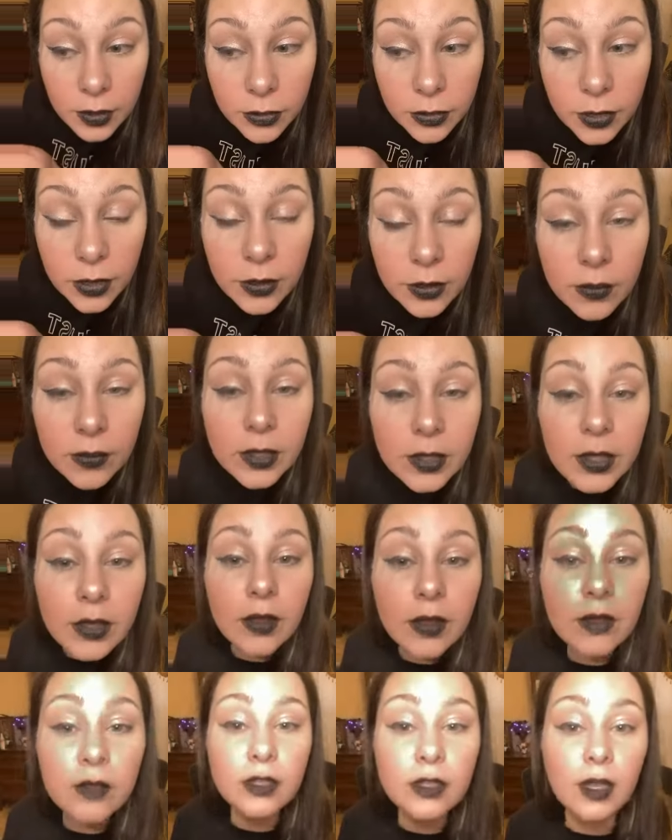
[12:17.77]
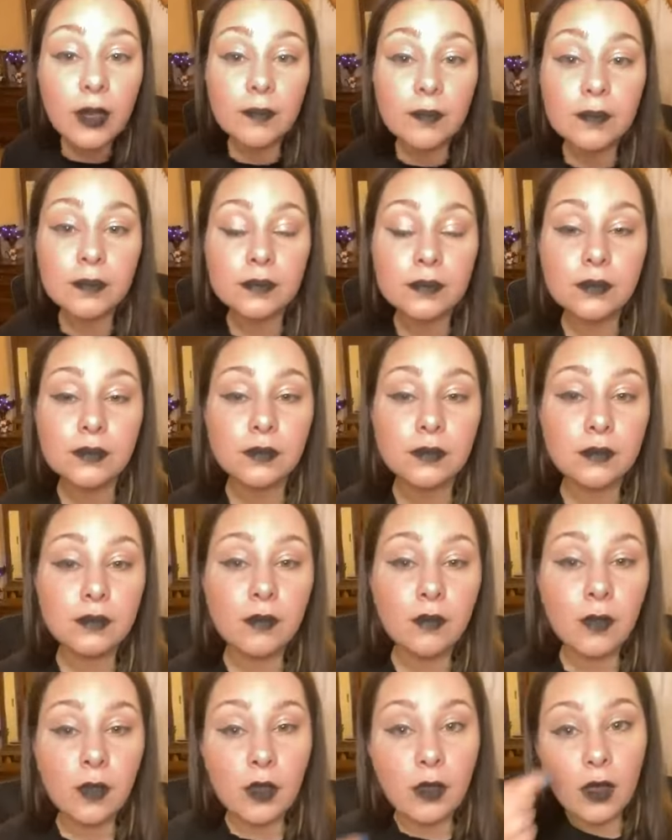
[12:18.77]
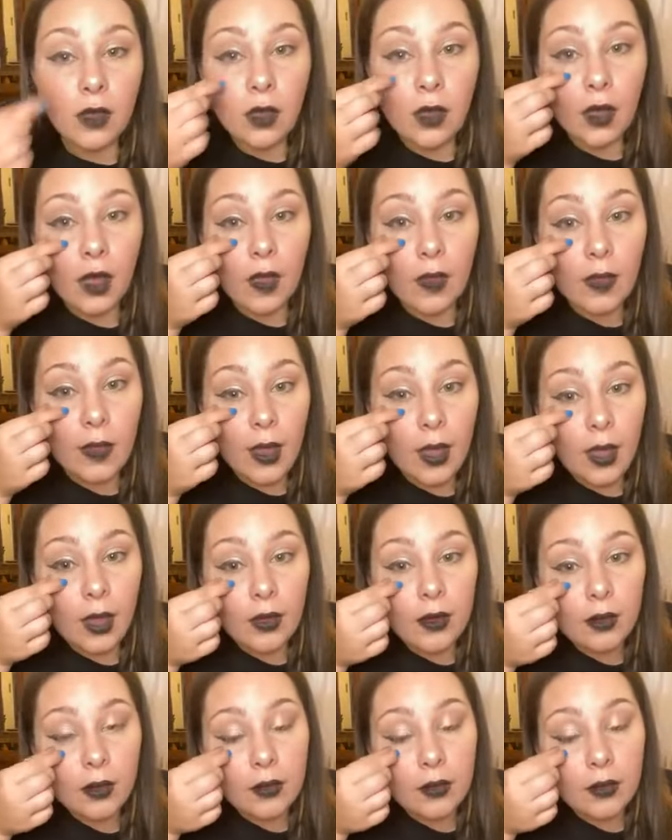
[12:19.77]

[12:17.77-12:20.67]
for a really long time. And then,